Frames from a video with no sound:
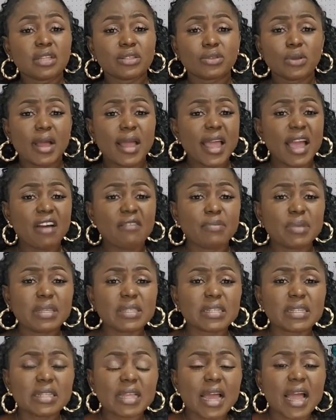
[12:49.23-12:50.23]
So I have
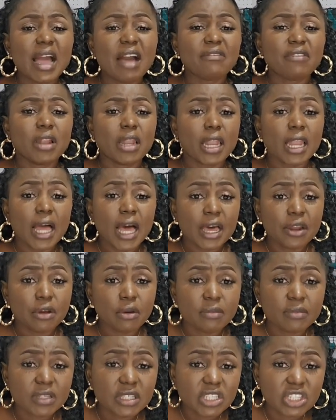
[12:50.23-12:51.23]
a lot
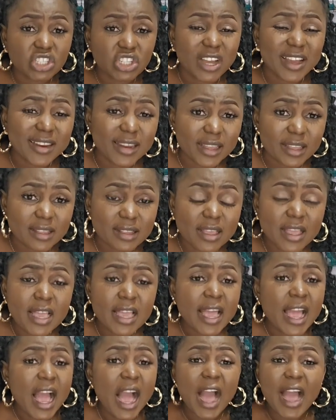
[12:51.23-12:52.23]
on this channel.
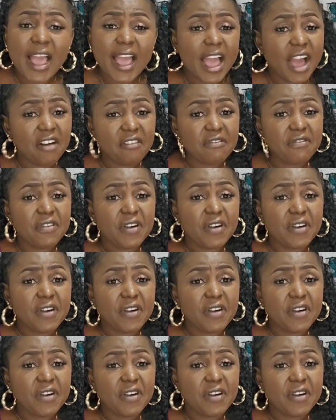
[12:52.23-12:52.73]
I have